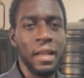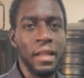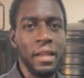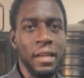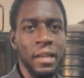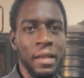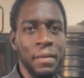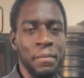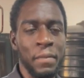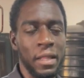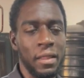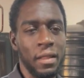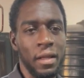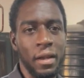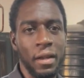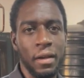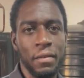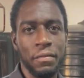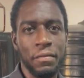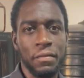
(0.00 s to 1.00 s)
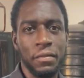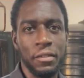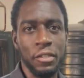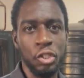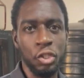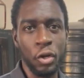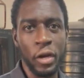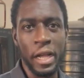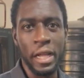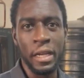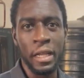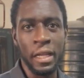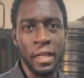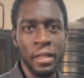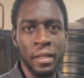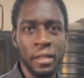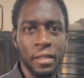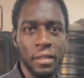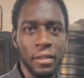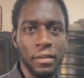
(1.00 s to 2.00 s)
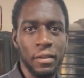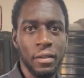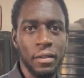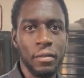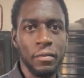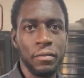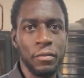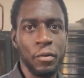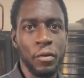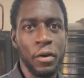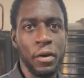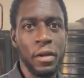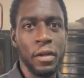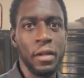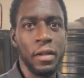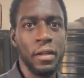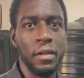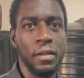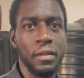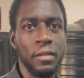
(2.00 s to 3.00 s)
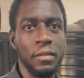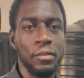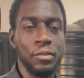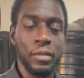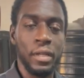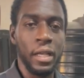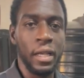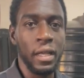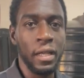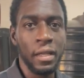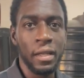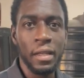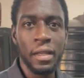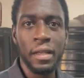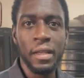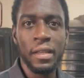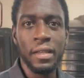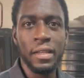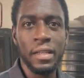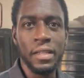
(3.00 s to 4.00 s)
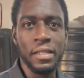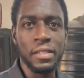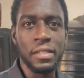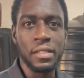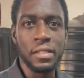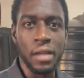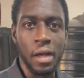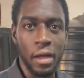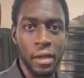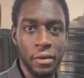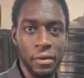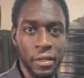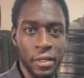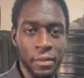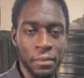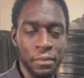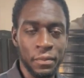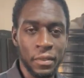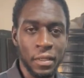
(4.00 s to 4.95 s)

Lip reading: the method of joining for today is soldering.